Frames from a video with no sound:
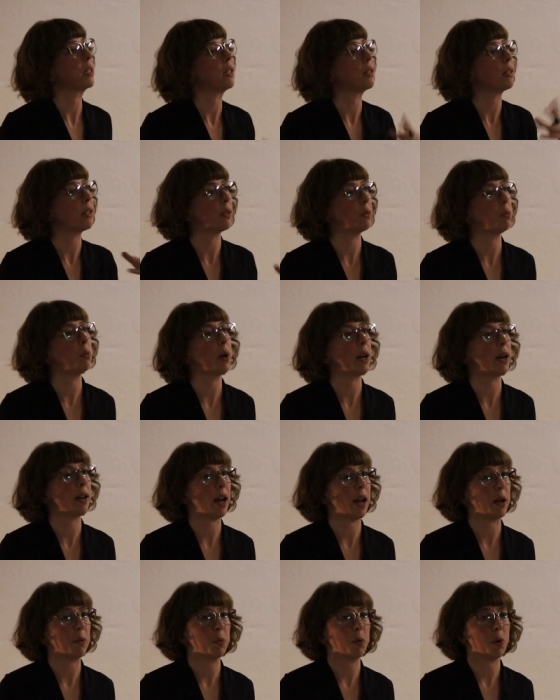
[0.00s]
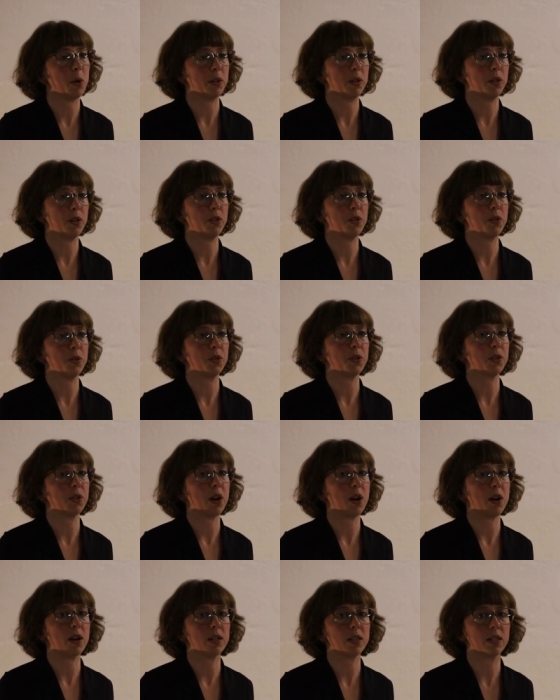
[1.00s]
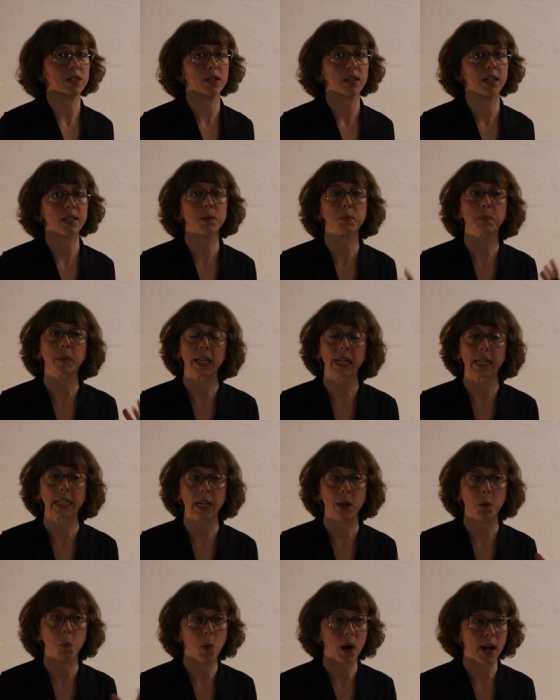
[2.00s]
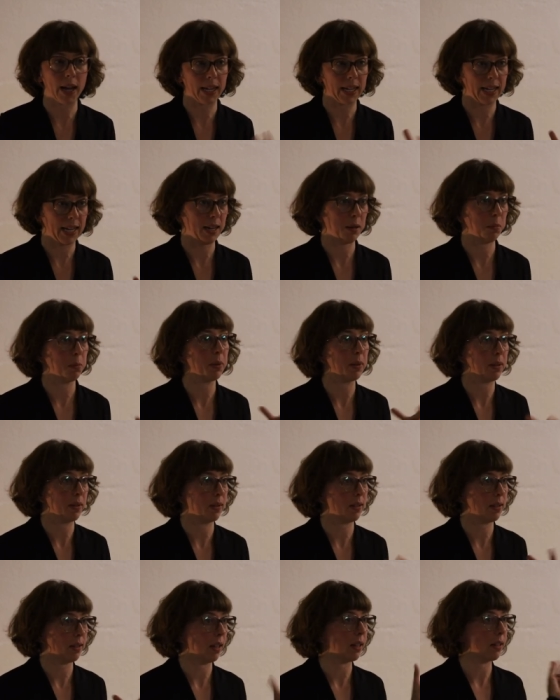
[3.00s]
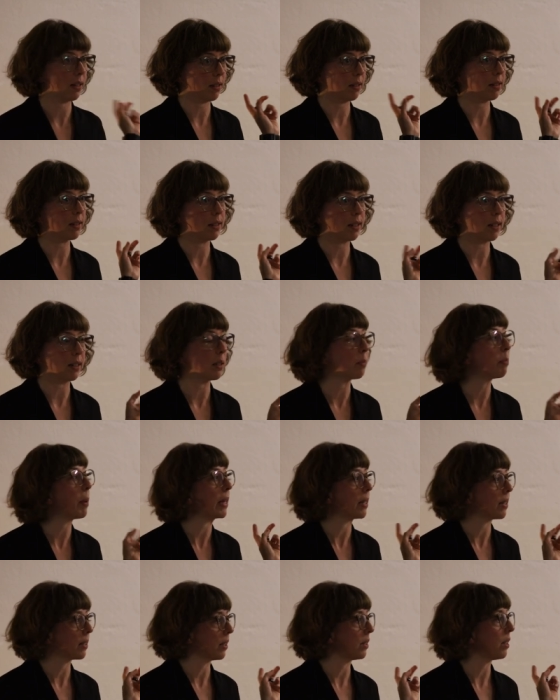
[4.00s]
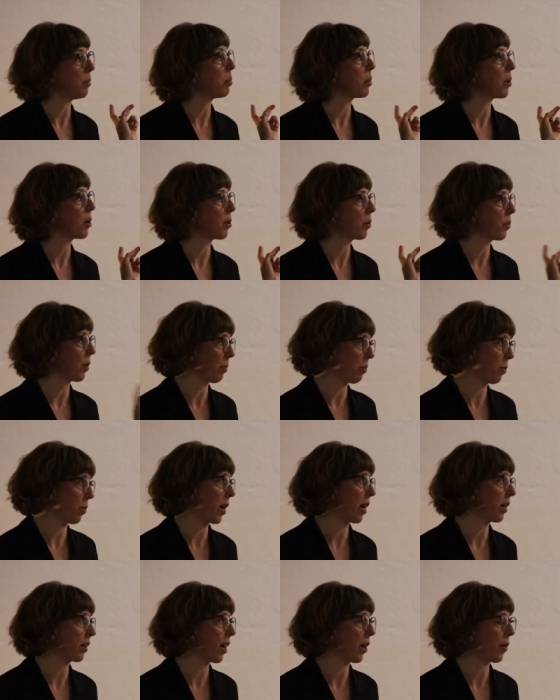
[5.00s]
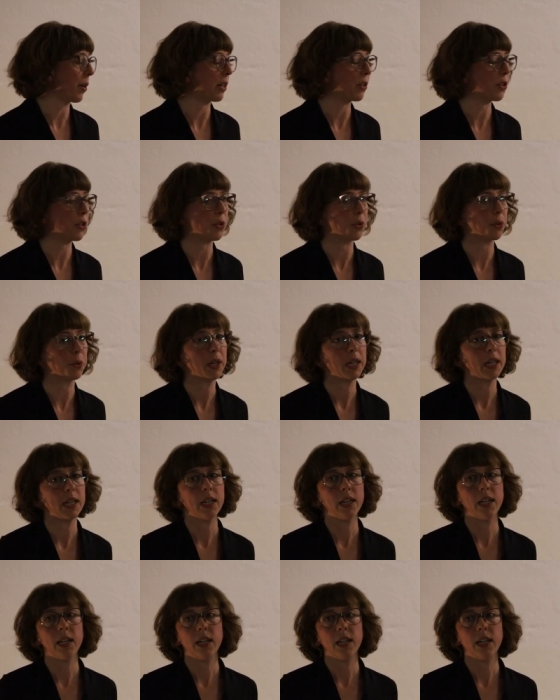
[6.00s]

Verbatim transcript: but this is where I want to start explaining why campus and the independent study program we are going to